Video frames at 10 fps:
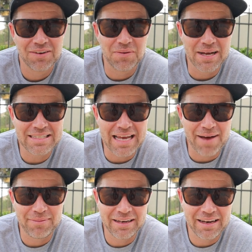What's
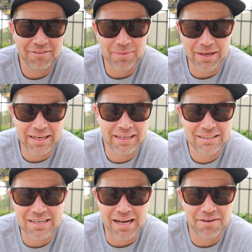happening, everybody?
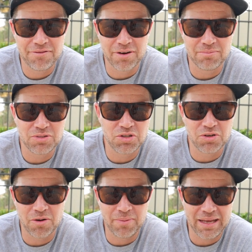Todd from
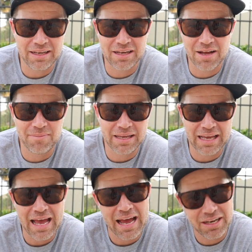Juno Bait coming
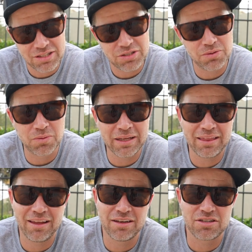at you with
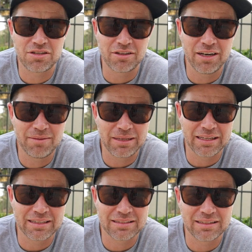an astronomy
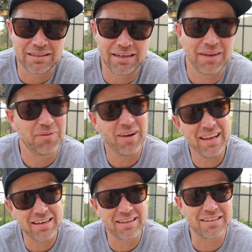lesson today.
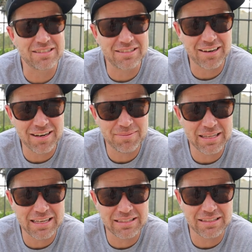What? An astronomy
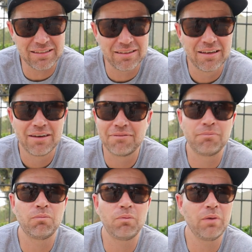lesson?
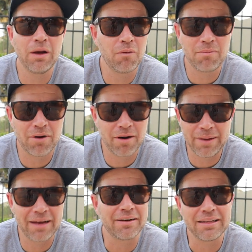We got 1 bar of
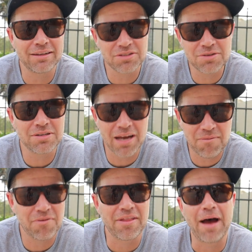battery. There's no time
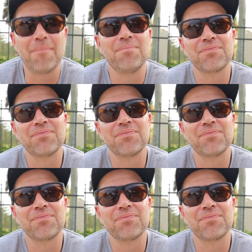for that.